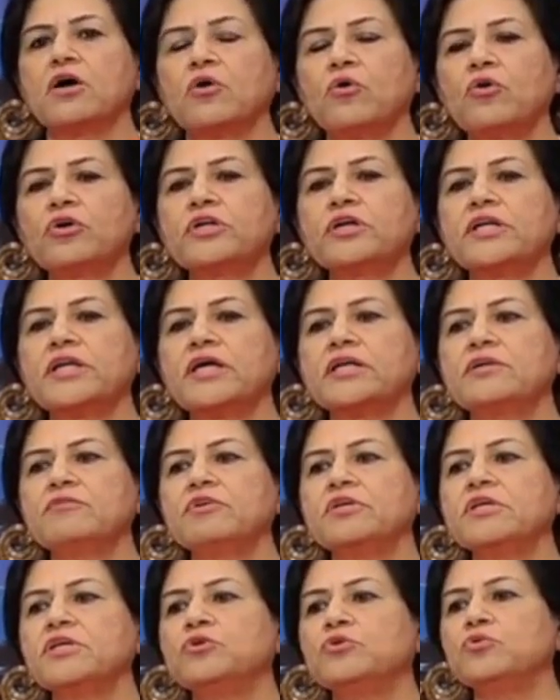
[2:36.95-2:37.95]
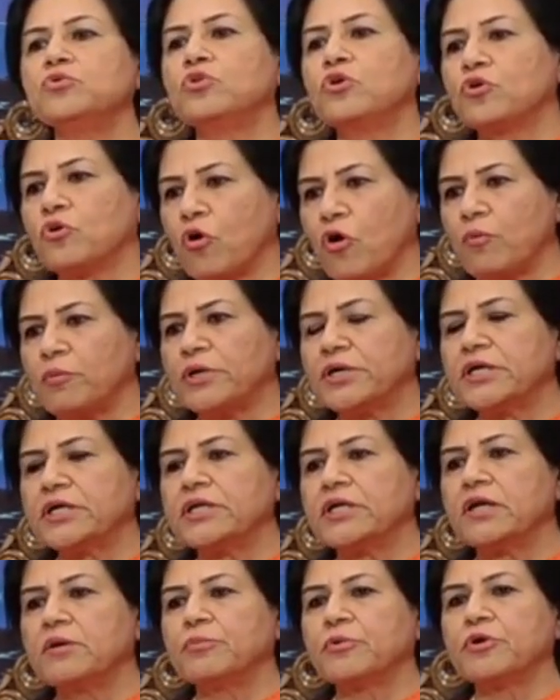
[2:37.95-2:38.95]
good connectivity to the raw
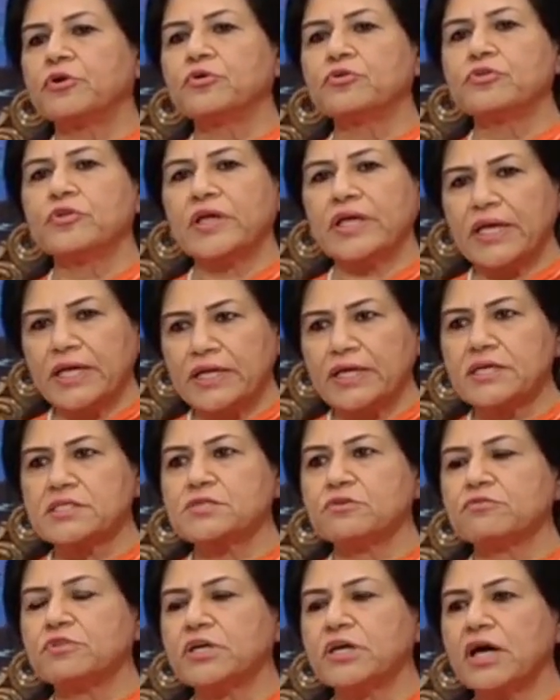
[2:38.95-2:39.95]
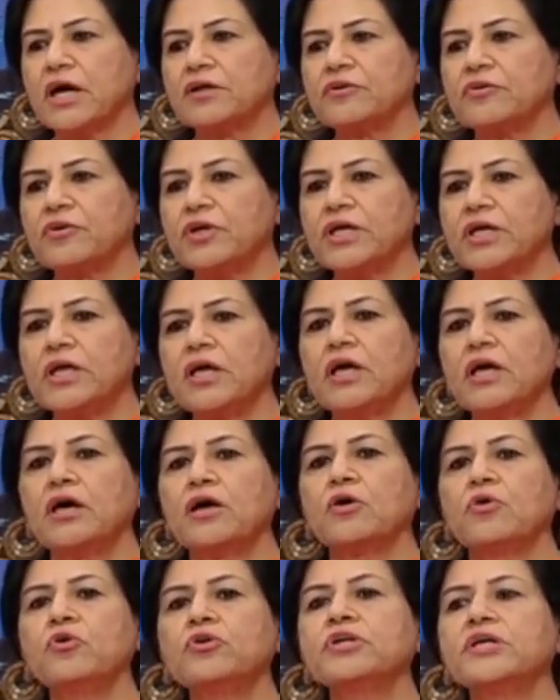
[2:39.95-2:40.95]
material producing areas of the country,
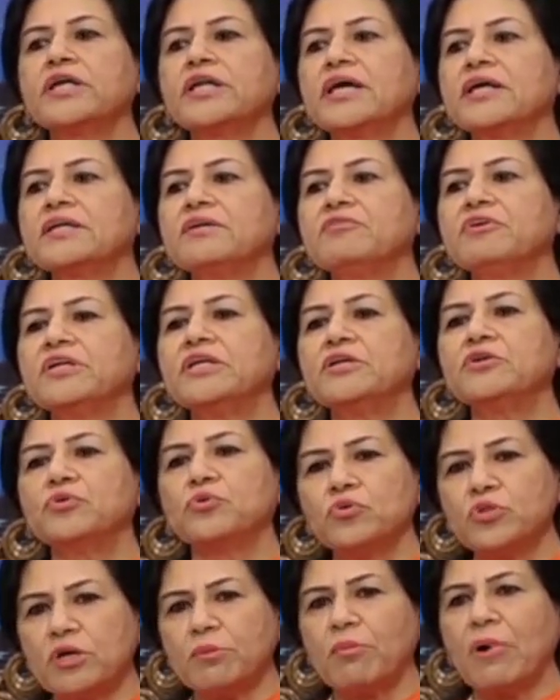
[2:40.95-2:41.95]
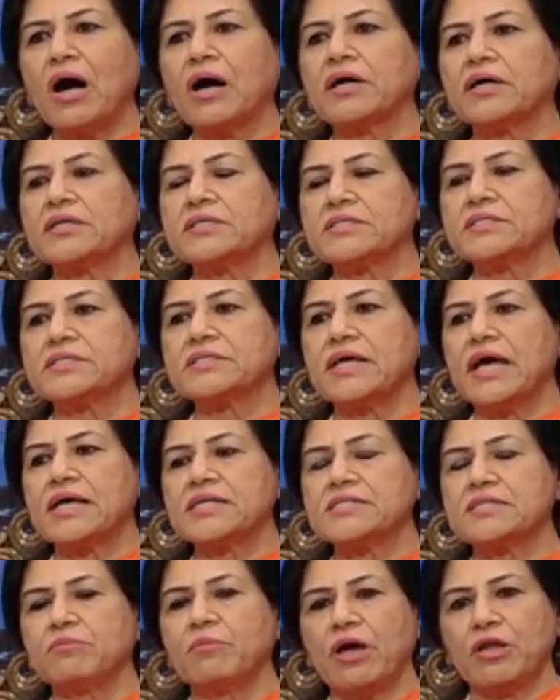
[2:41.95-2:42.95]
good connectivity to the markets
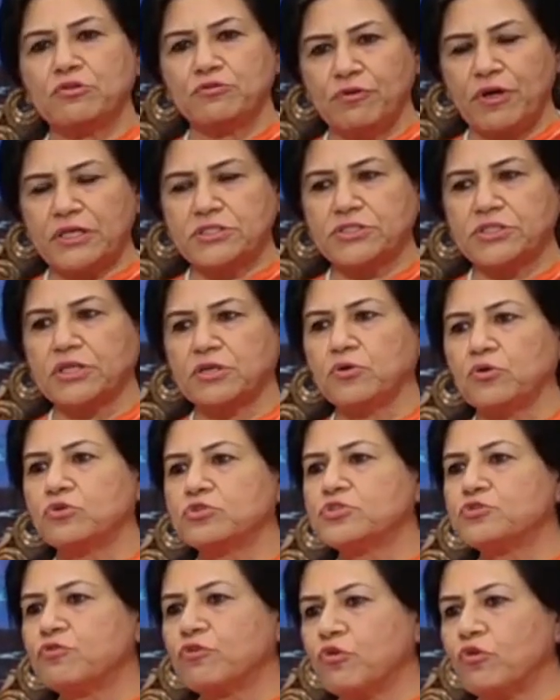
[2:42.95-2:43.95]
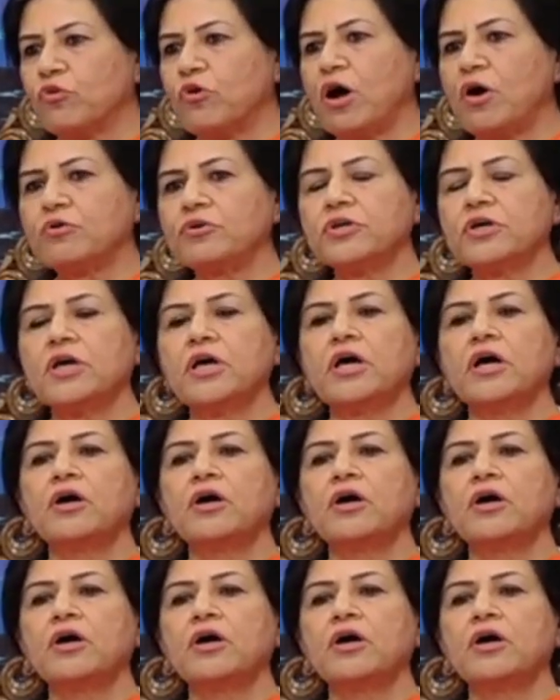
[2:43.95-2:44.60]
as the manufacturing goods flow out.